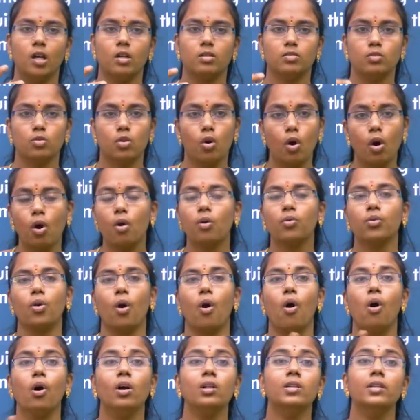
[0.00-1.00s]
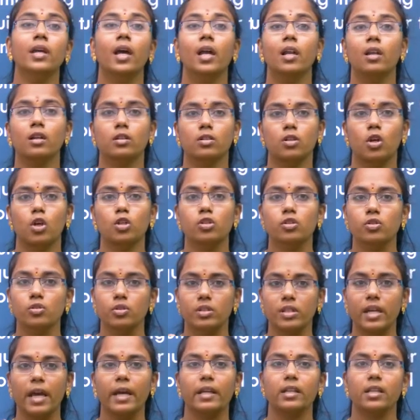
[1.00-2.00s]
throughout all the electrons
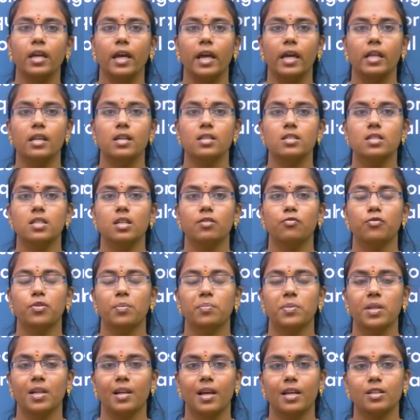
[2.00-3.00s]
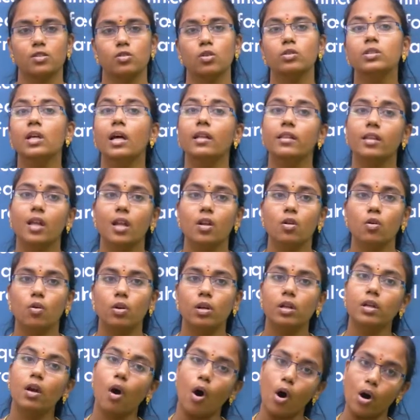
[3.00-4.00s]
should gain the energy from the light source, and then
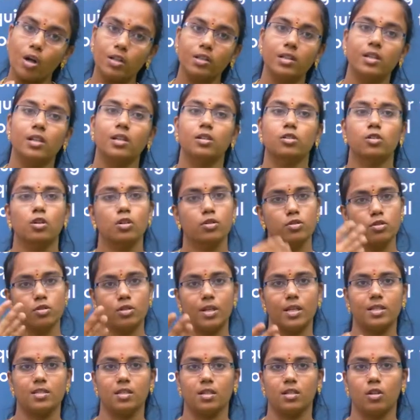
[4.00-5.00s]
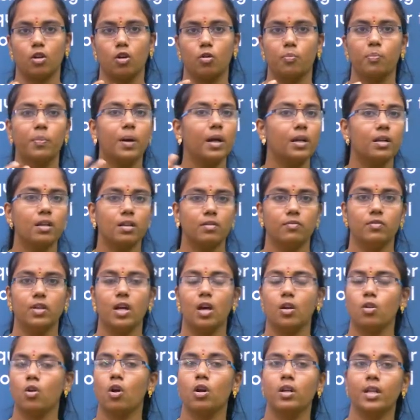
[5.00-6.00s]
only all the electrons should eject out. But we
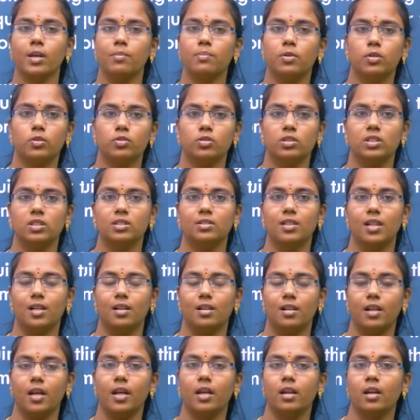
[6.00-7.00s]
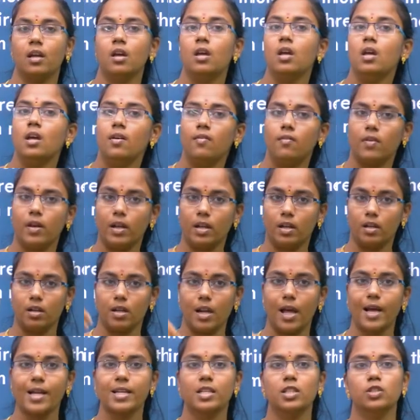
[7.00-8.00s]
are not able to see that, right. When
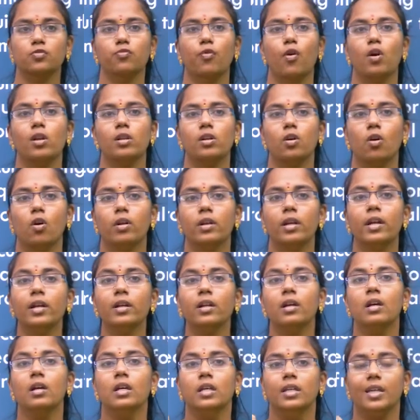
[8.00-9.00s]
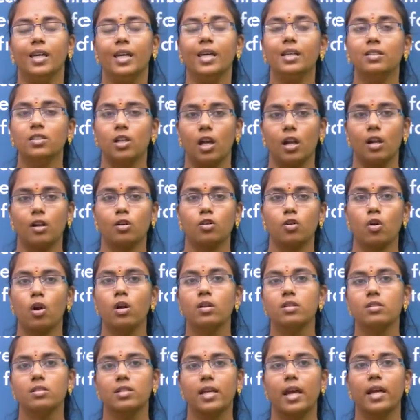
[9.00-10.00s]
light is falling on it, each
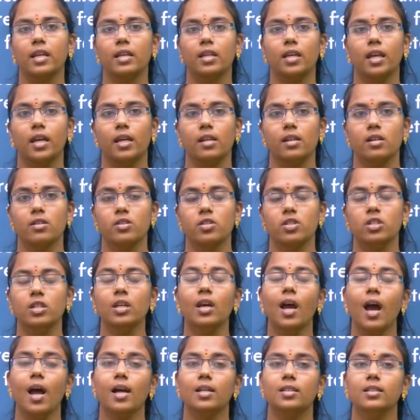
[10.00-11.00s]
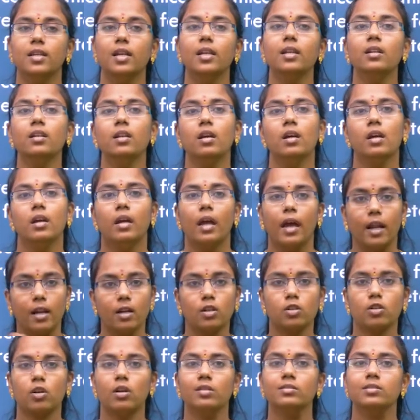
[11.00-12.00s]
electron is gaining energy and then
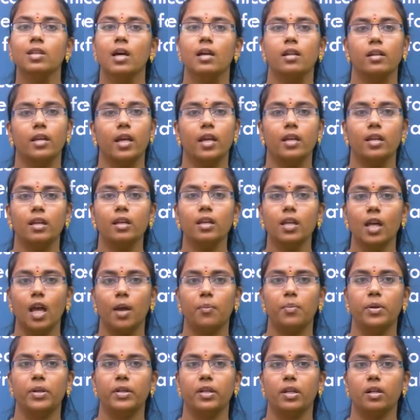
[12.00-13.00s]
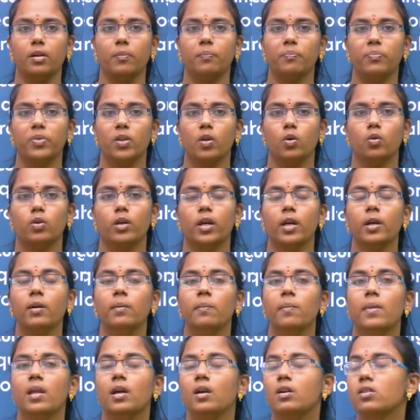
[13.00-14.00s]
electrons are getting emitted,
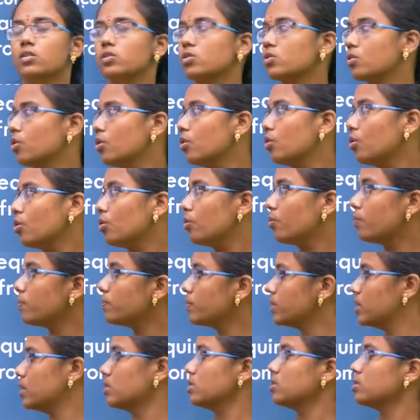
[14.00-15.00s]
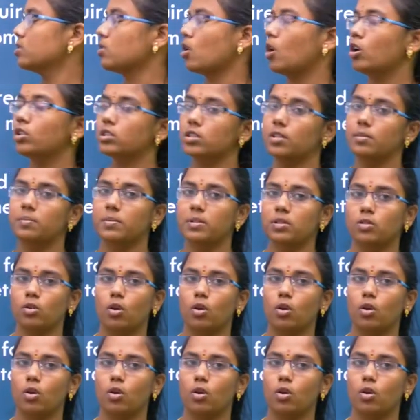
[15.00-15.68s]
okay. So this concept is